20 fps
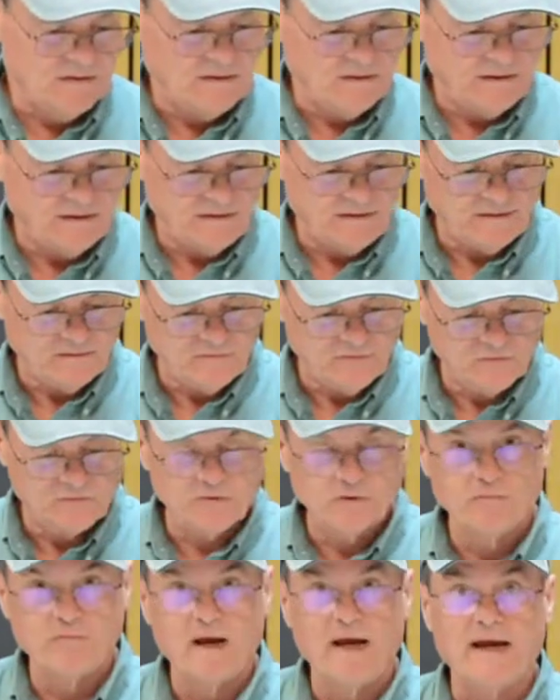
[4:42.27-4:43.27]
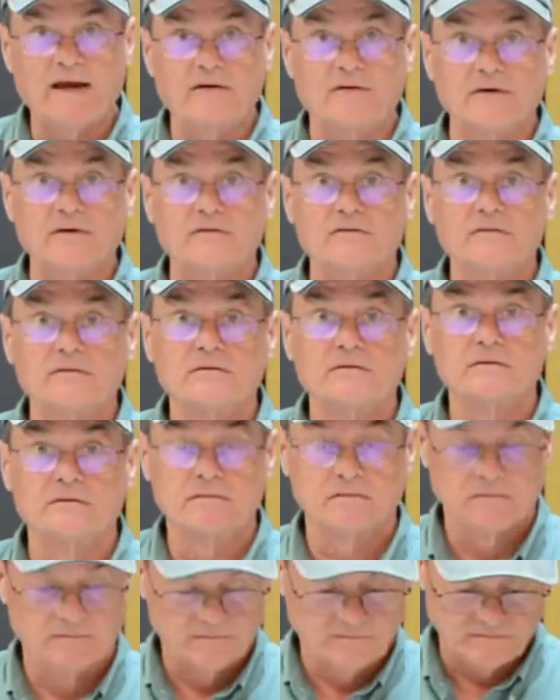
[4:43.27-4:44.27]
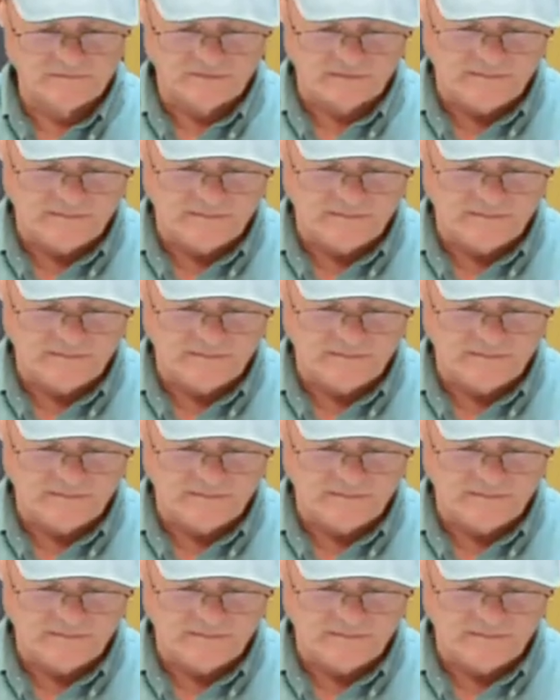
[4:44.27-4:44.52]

Uh, there's two batteries. The